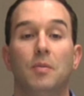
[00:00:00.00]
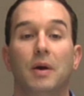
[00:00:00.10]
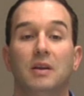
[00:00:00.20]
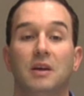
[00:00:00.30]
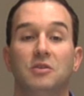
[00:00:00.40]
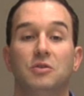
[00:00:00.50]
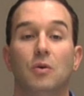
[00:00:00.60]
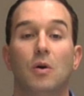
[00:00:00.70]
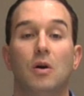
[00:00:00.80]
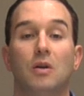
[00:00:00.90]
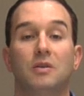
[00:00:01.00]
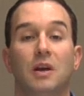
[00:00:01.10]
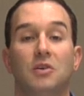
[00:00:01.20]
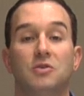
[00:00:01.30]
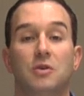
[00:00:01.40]
Pay attention to all
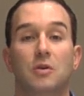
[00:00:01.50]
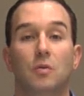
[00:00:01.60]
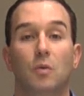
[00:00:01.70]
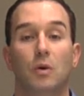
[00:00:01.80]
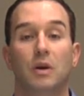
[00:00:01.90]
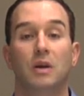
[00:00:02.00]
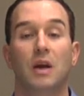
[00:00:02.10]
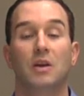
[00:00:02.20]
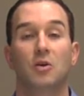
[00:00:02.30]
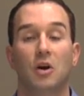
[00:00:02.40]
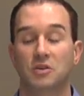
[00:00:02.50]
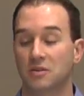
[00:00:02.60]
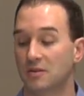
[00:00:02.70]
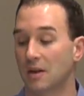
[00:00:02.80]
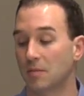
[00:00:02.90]
danger, warning, and
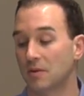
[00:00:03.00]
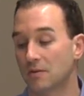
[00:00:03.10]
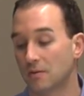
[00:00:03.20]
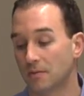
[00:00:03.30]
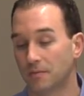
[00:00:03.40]
caution statements.